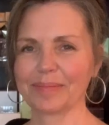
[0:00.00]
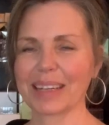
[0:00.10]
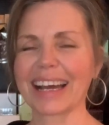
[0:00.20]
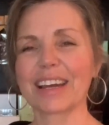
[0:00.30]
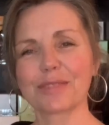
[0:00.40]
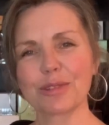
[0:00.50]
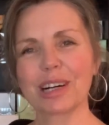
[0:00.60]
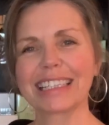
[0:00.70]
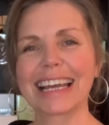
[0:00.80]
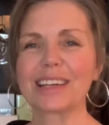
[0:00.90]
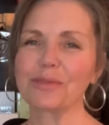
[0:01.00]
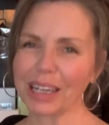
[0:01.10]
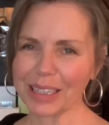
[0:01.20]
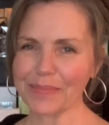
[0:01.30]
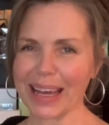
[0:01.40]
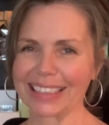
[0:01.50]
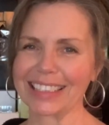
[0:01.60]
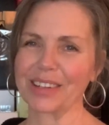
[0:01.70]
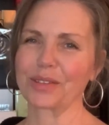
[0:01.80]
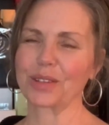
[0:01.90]
Hi everyone, and welcome back
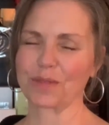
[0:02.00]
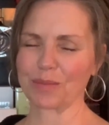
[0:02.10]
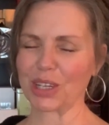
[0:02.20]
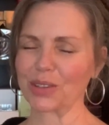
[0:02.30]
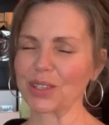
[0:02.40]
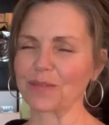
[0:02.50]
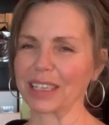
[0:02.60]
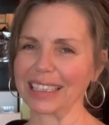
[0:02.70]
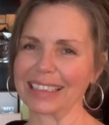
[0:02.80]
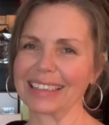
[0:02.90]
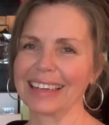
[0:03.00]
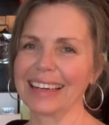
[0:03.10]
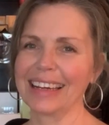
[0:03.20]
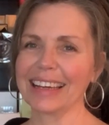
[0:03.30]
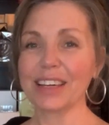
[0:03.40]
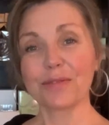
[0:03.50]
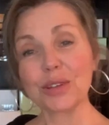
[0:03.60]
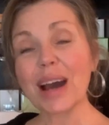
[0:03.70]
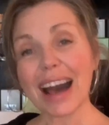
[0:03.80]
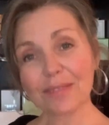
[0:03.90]
to Notes from Josephine. If you
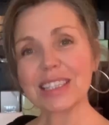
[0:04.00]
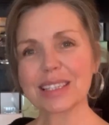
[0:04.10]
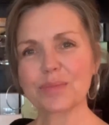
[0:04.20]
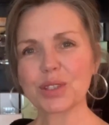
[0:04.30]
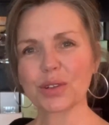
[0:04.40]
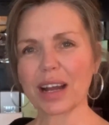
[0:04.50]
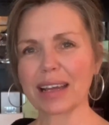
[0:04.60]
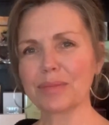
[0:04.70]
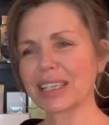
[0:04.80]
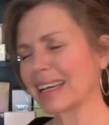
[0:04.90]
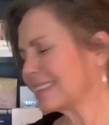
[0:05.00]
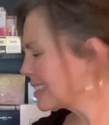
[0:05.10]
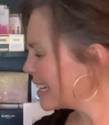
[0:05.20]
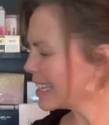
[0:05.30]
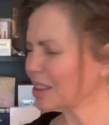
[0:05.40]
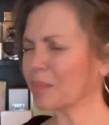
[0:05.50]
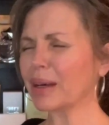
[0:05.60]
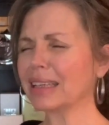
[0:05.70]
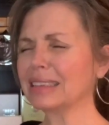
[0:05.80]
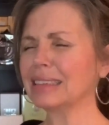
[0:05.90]
haven't subscribed yet, hit the
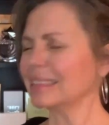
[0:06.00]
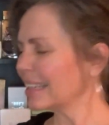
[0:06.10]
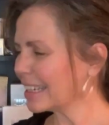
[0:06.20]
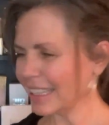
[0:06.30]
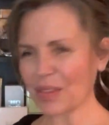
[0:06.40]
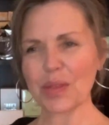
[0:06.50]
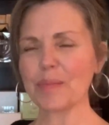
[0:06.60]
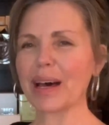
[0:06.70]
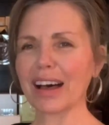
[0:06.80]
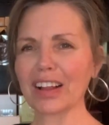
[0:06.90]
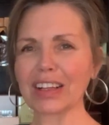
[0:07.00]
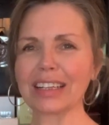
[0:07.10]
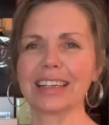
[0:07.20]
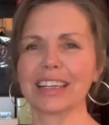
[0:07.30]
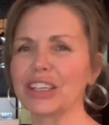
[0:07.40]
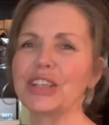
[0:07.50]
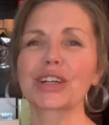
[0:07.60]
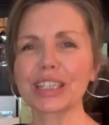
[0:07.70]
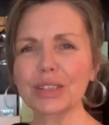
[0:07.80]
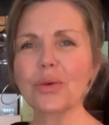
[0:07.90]
button, hit the bell. You're
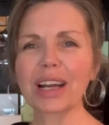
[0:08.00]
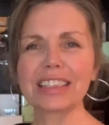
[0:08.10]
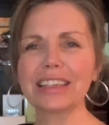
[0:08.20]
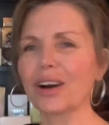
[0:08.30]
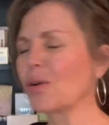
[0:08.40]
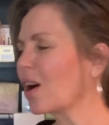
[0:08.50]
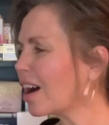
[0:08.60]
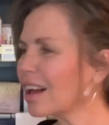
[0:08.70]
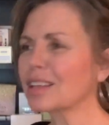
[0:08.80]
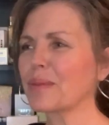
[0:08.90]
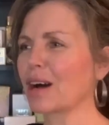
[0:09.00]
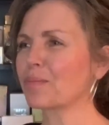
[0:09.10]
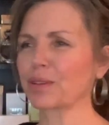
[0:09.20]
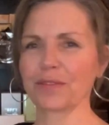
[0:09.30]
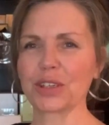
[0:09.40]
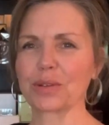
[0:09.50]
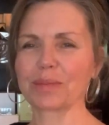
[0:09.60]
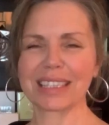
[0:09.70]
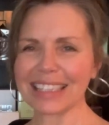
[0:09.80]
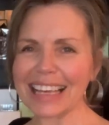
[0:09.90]
gonna wanna know all about perfume
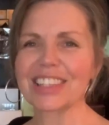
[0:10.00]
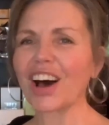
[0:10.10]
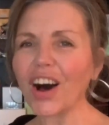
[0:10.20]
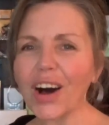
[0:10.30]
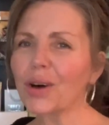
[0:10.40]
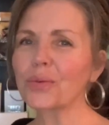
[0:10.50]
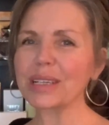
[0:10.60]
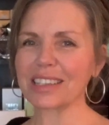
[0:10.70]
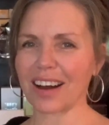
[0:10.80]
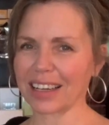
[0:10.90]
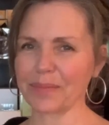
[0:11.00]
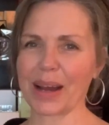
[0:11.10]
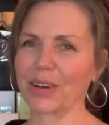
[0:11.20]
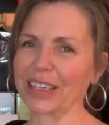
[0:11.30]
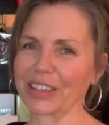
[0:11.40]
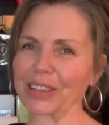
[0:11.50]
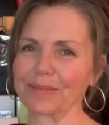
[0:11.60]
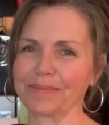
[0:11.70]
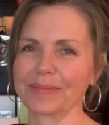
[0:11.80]
because that's all we talk about here.